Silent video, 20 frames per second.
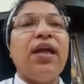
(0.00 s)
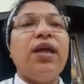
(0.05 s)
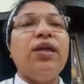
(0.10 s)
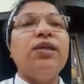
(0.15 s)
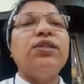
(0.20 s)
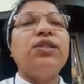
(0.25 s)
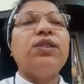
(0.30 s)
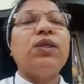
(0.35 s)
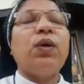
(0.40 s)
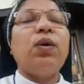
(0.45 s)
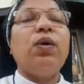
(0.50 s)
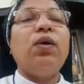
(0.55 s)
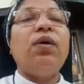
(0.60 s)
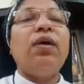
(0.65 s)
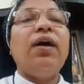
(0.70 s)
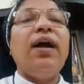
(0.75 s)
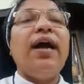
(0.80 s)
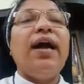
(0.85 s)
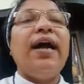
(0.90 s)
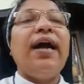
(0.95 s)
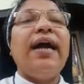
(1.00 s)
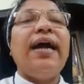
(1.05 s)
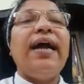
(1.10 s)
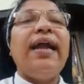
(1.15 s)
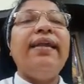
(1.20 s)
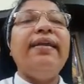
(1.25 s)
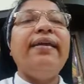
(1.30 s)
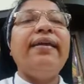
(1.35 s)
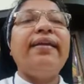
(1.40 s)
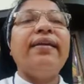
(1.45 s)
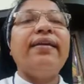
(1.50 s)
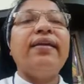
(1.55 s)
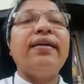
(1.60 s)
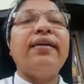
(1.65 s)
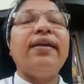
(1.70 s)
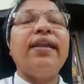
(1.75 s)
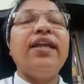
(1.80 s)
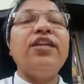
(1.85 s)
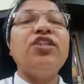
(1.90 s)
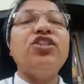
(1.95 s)
So, early
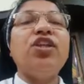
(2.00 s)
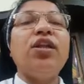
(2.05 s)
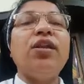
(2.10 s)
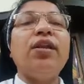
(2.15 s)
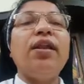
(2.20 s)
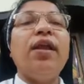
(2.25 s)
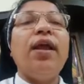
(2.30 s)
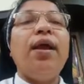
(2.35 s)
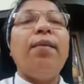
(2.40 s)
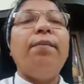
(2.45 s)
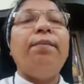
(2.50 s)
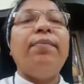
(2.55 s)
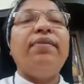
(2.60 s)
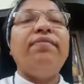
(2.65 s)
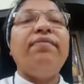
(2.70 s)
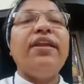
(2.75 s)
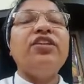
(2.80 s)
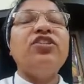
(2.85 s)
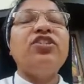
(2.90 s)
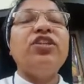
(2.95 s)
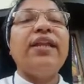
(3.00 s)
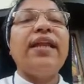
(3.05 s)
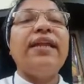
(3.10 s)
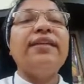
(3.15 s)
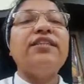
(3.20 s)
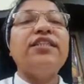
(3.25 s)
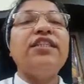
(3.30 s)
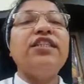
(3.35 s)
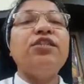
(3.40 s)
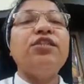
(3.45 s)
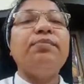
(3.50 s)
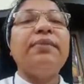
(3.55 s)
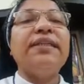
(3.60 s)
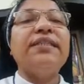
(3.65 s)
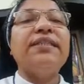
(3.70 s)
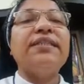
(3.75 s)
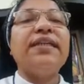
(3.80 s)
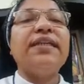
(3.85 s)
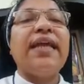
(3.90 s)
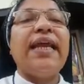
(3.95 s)
recognition, prevention and
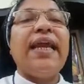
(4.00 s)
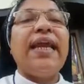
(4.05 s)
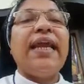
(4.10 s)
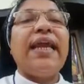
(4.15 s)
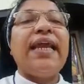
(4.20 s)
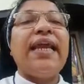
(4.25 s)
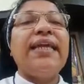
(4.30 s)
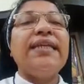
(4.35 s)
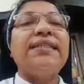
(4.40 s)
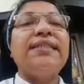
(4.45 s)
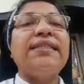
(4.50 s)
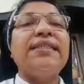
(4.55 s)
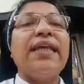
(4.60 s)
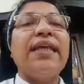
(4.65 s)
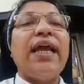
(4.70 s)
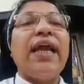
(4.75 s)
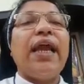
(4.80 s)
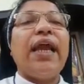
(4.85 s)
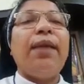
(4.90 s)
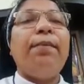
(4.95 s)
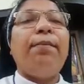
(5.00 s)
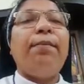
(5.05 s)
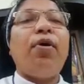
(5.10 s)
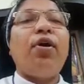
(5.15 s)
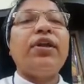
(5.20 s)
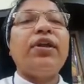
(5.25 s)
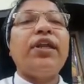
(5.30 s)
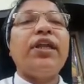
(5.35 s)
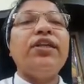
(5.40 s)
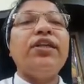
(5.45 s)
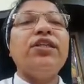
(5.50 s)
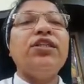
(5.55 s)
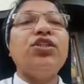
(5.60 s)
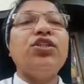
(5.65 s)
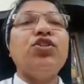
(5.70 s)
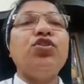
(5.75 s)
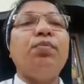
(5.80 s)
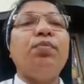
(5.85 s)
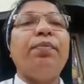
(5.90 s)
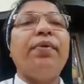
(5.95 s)
treatment is important
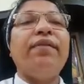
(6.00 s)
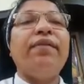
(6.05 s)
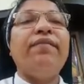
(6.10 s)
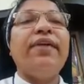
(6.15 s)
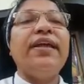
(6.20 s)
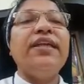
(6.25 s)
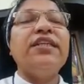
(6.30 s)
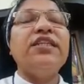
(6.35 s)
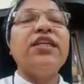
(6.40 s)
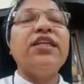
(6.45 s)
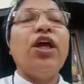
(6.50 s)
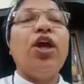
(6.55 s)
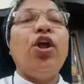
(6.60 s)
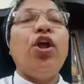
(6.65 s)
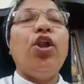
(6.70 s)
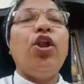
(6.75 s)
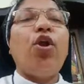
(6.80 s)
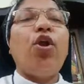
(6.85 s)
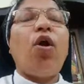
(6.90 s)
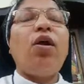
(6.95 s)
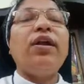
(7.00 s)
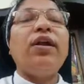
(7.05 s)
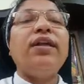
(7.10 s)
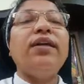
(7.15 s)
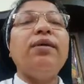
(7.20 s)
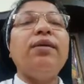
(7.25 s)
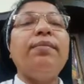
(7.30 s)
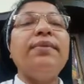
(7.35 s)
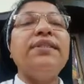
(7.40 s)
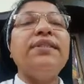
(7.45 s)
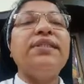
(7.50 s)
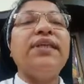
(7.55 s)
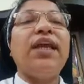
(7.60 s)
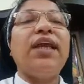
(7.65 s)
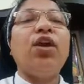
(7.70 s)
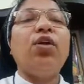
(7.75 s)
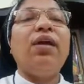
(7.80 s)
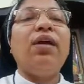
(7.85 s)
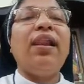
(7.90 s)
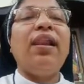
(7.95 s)
to prevent long-term
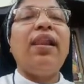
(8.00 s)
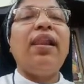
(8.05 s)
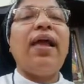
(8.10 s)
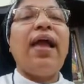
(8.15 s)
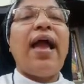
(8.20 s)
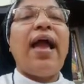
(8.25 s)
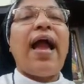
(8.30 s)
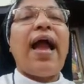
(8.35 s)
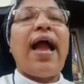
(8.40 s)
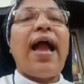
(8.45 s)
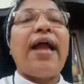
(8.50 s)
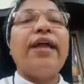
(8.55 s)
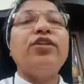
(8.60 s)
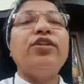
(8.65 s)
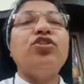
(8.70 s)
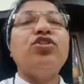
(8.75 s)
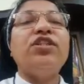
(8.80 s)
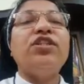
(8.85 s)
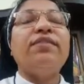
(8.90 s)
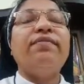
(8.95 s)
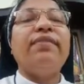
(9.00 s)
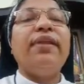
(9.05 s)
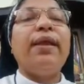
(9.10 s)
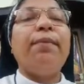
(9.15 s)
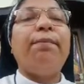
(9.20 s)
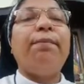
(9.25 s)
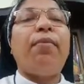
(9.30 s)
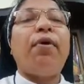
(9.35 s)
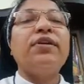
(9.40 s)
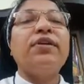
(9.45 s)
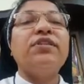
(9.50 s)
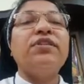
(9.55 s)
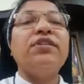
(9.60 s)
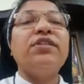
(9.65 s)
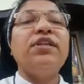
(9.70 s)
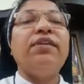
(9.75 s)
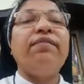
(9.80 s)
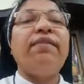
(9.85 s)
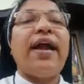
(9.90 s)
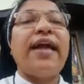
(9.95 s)
sequel and to develop
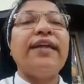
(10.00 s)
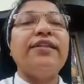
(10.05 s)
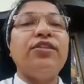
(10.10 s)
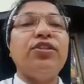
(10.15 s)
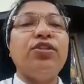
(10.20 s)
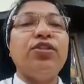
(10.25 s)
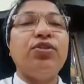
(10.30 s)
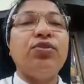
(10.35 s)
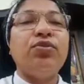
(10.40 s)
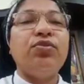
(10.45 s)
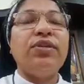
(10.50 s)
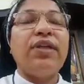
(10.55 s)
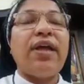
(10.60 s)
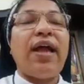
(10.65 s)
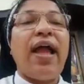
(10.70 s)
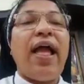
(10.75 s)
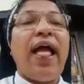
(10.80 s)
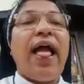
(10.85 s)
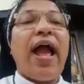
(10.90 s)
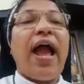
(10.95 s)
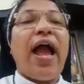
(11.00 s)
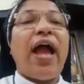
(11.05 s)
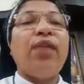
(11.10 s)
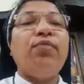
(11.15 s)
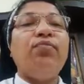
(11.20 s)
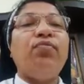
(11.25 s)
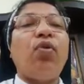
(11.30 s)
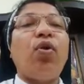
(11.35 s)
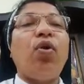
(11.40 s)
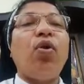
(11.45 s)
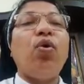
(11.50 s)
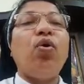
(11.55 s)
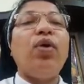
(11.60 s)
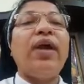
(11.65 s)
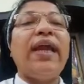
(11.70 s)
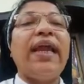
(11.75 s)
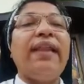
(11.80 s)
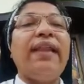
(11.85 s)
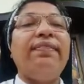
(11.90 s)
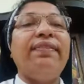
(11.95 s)
positive attitude and follow
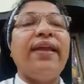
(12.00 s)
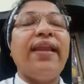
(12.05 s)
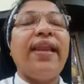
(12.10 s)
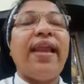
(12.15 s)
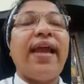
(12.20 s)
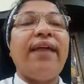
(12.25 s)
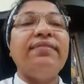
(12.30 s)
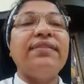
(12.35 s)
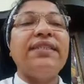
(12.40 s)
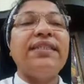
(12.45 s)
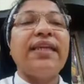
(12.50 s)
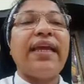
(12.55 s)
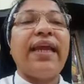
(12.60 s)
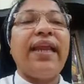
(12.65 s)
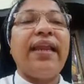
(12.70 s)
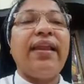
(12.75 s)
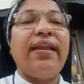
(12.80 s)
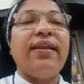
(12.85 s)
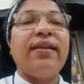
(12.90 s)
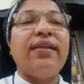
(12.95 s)
healthy lifestyle.